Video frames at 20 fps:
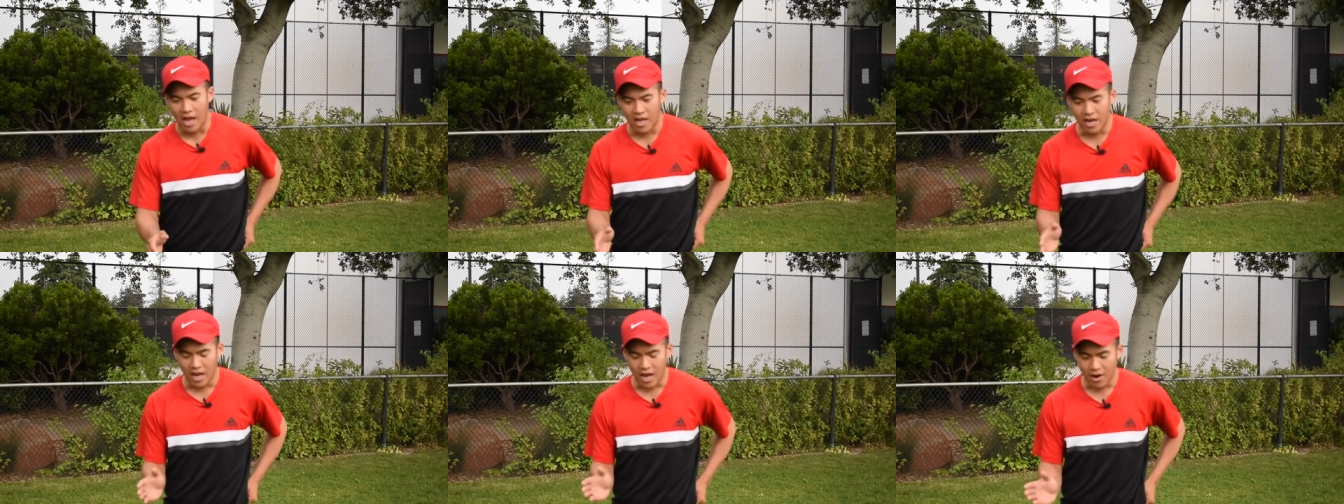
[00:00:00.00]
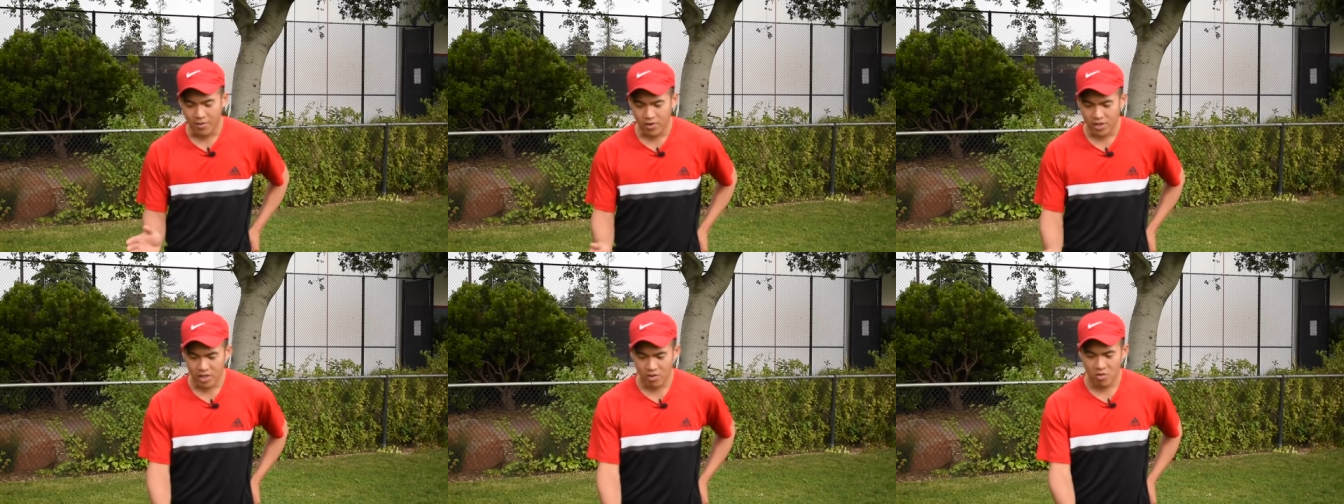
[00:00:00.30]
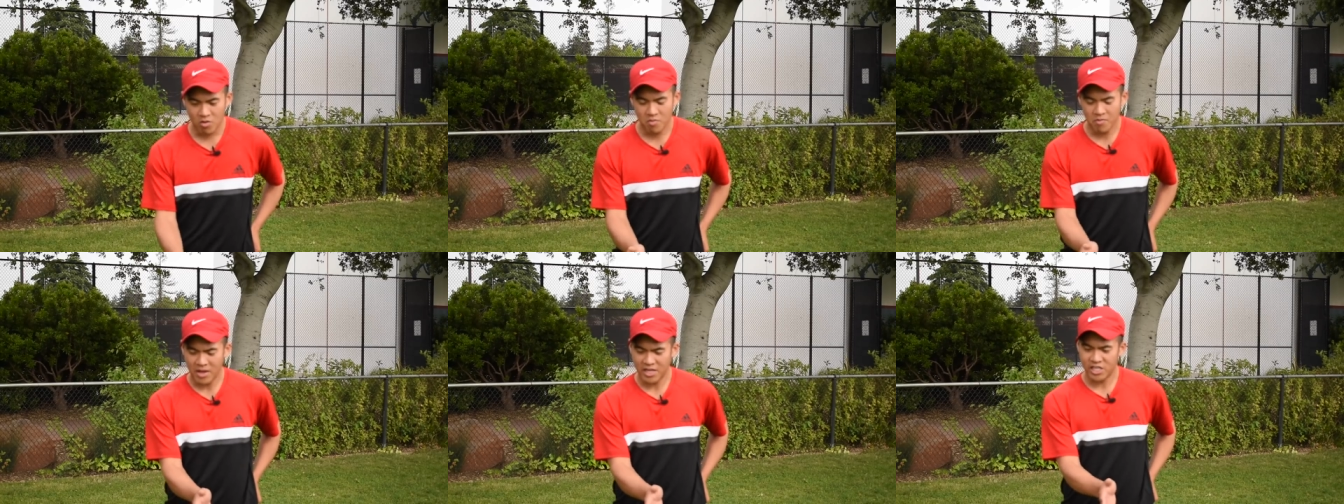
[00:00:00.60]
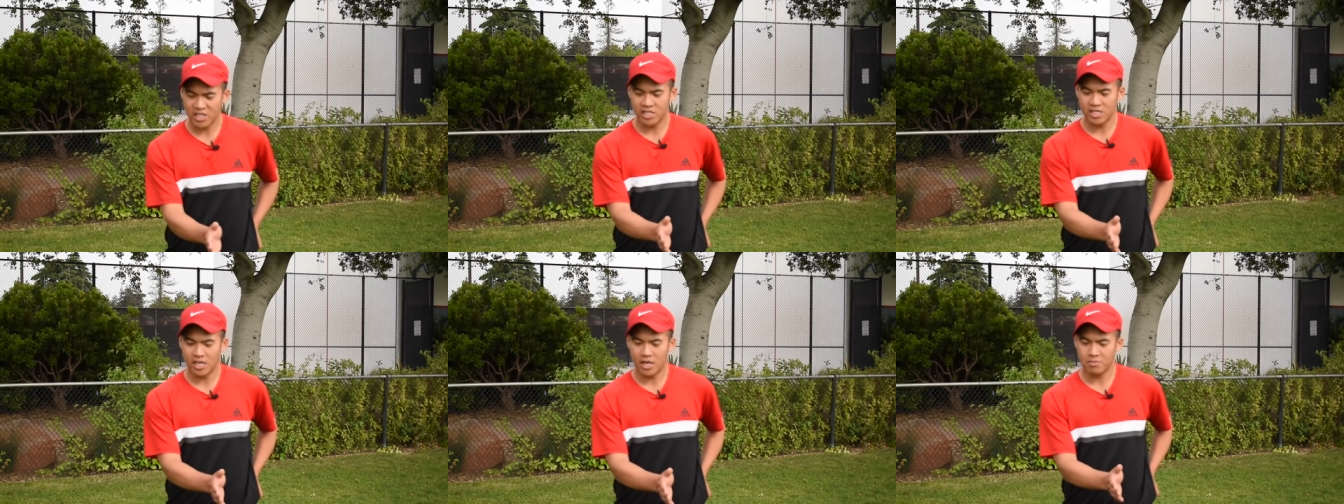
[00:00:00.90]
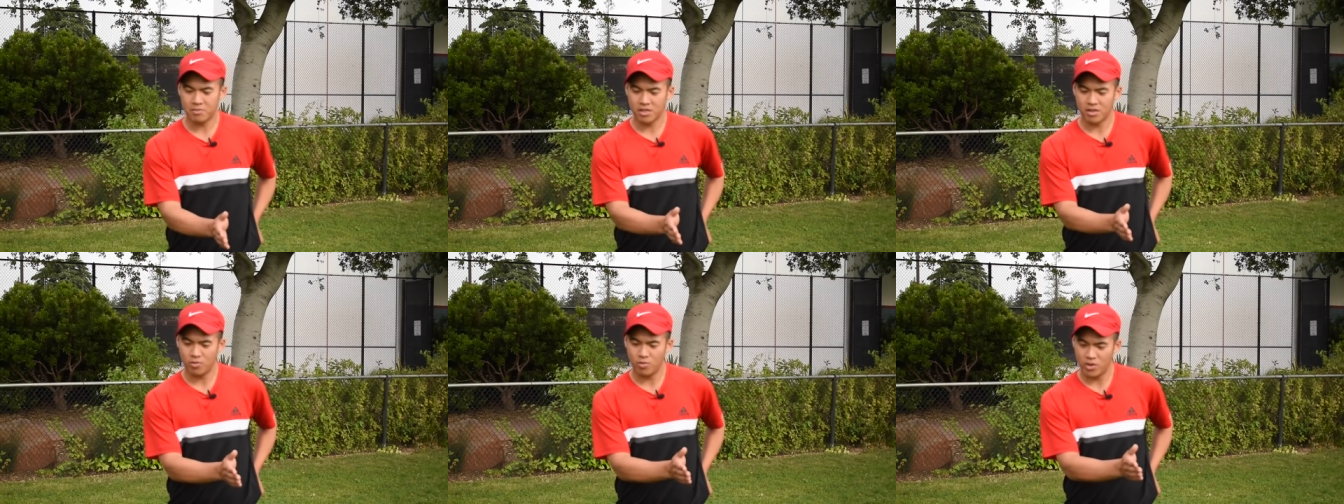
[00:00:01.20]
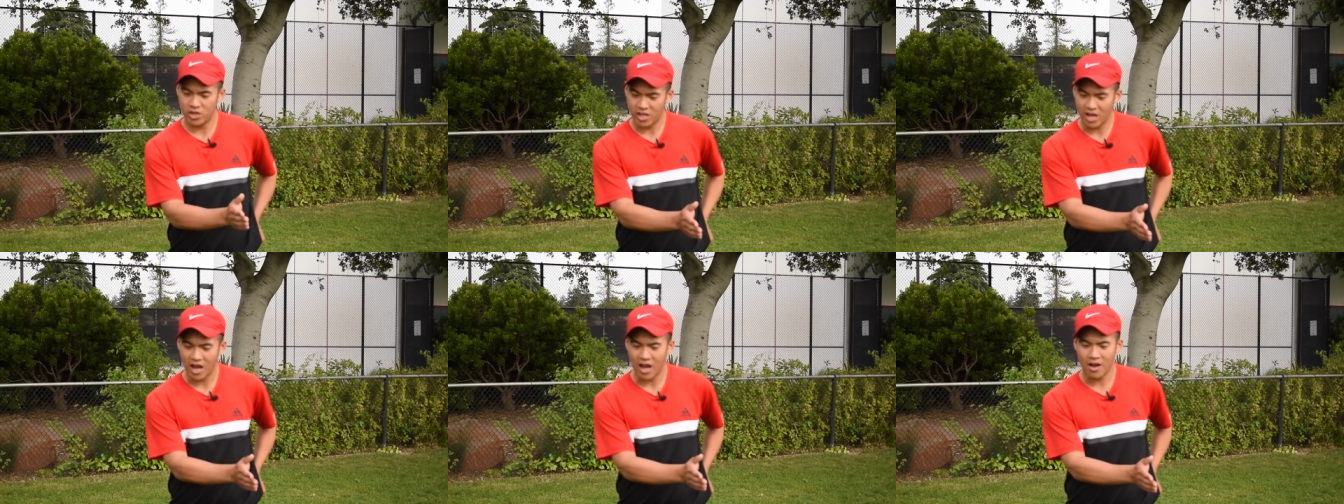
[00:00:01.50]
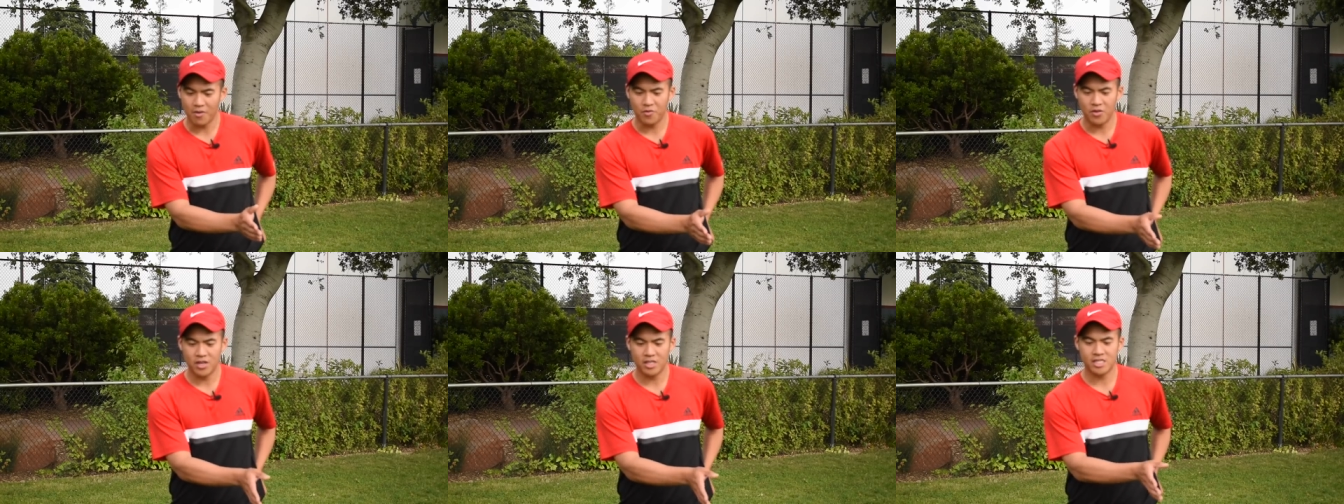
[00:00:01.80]
And everything we mentioned with
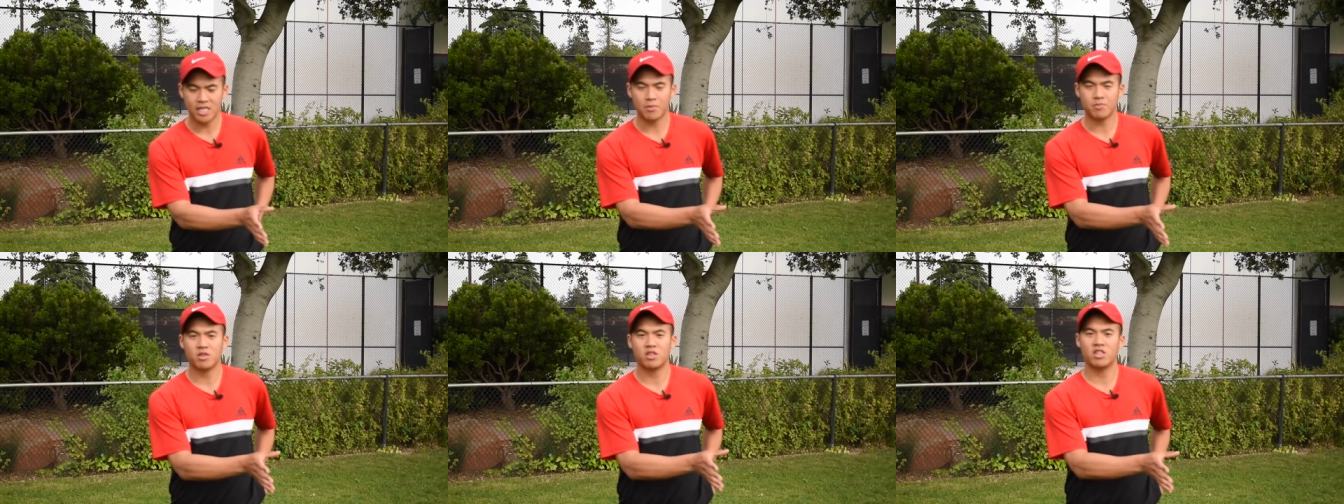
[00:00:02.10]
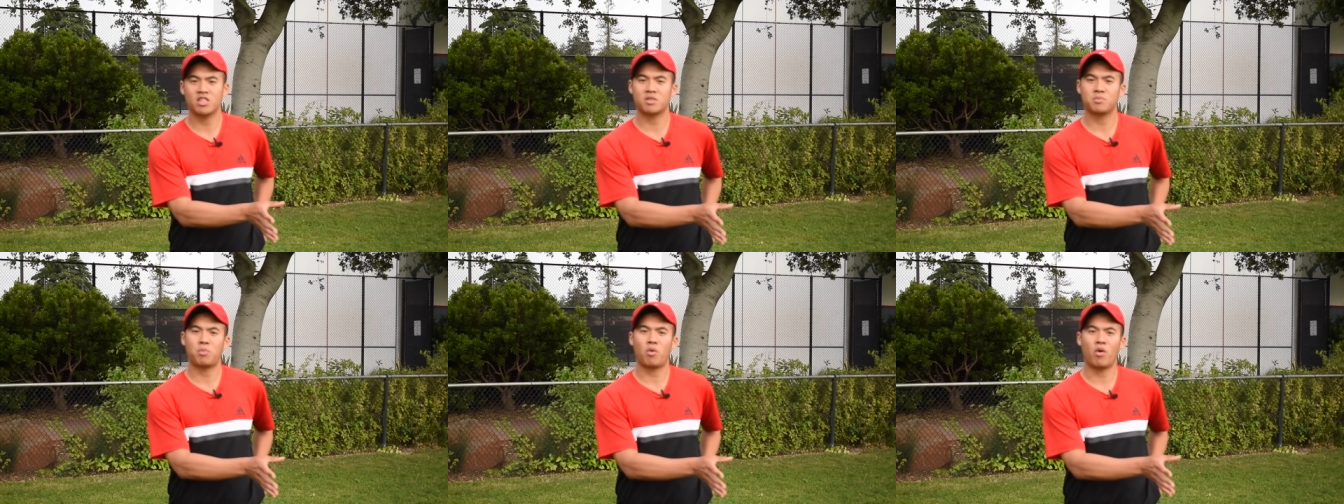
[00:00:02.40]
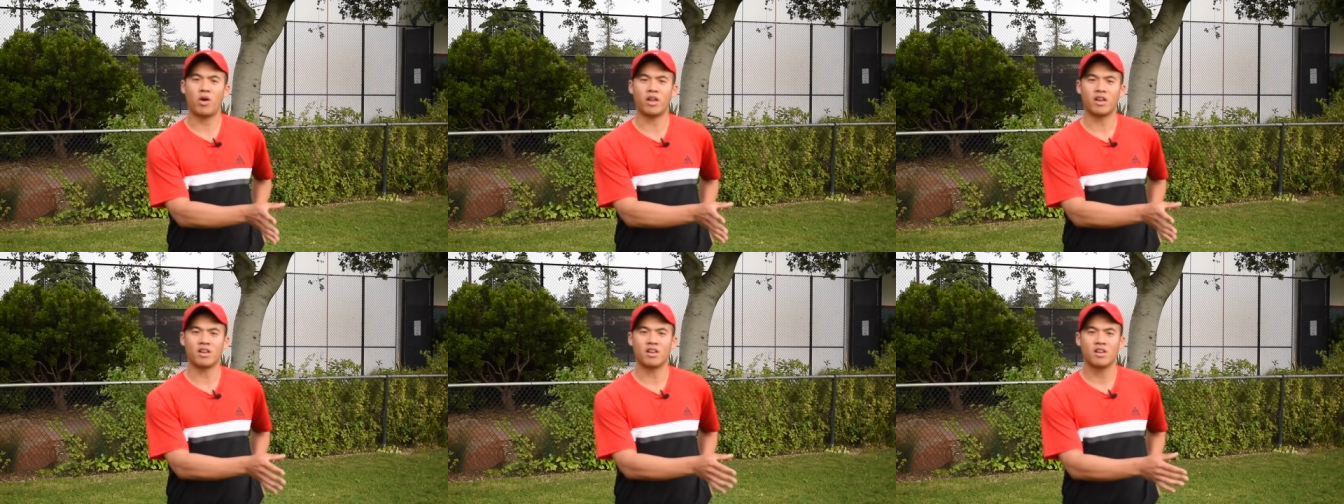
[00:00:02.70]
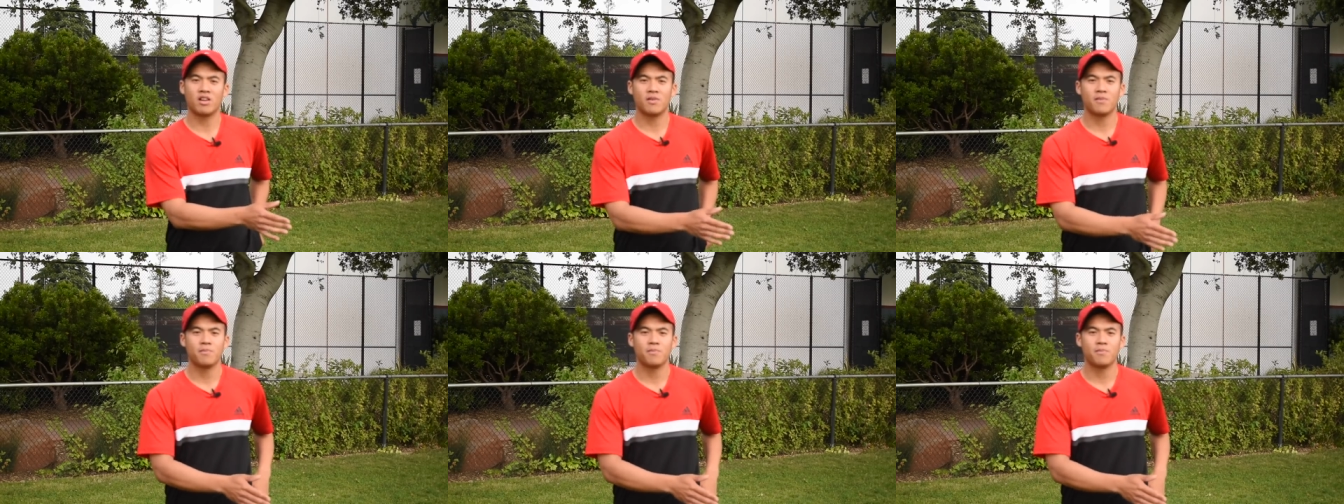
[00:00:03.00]
confidence up to this point,